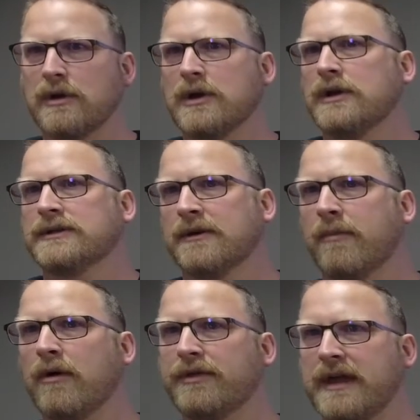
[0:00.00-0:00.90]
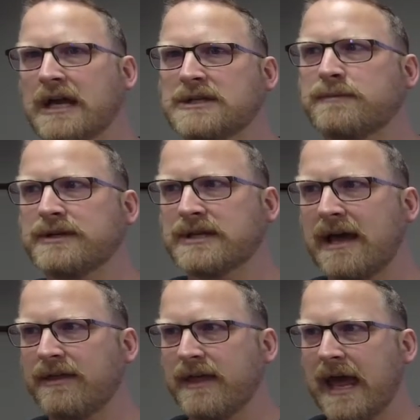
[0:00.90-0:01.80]
so both
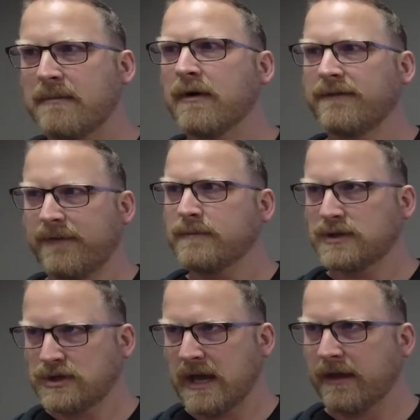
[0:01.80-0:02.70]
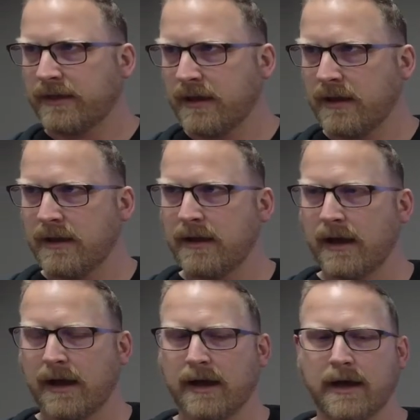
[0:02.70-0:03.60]
Ishbosheth and Mephibosheth,
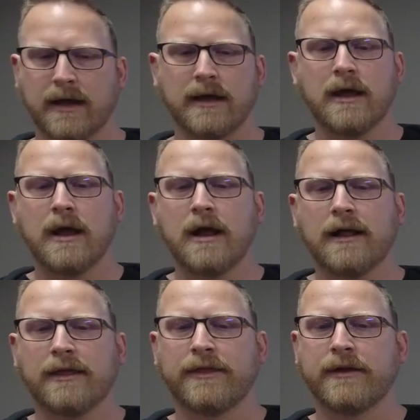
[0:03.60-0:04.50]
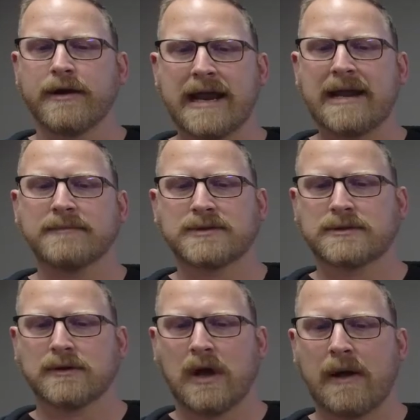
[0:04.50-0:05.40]
their
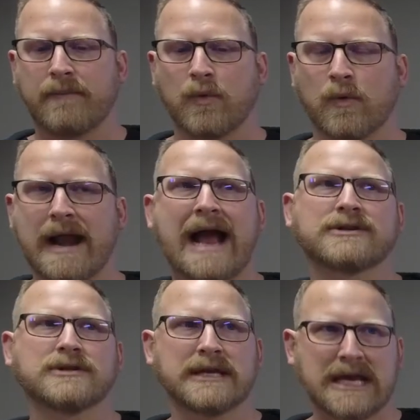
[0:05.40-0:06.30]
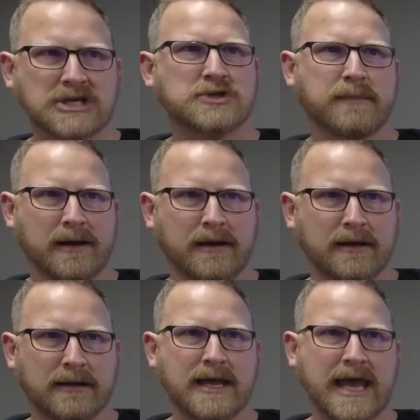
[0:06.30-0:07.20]
names were actually
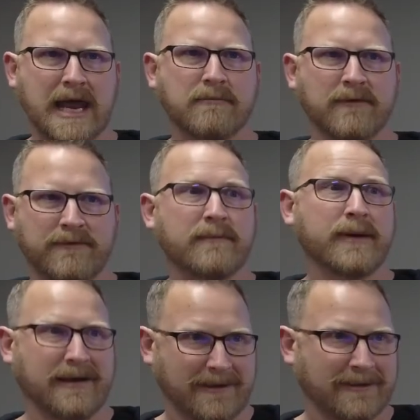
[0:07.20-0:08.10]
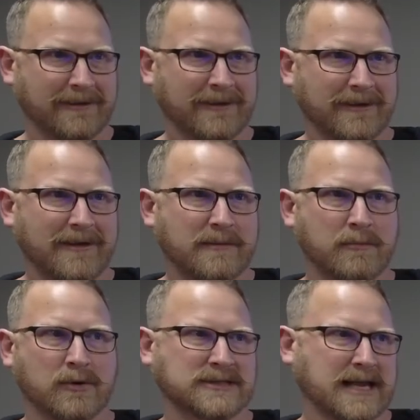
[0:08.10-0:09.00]
Ishbaal and Mephibaal,
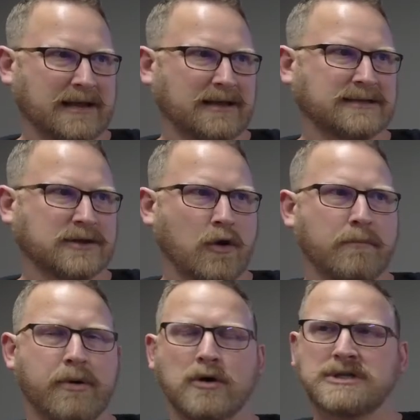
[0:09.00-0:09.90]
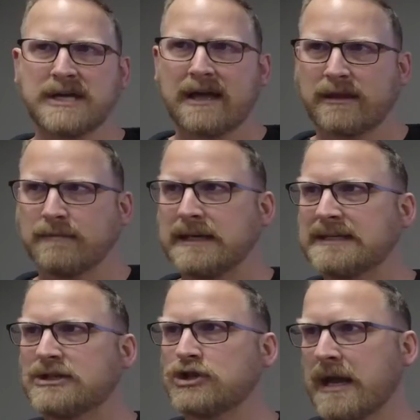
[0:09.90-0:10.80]
most likely. So Bosheth
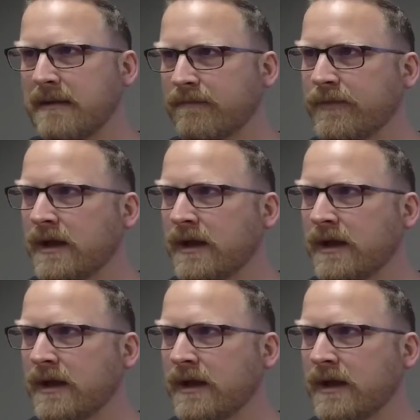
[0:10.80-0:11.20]
means shame.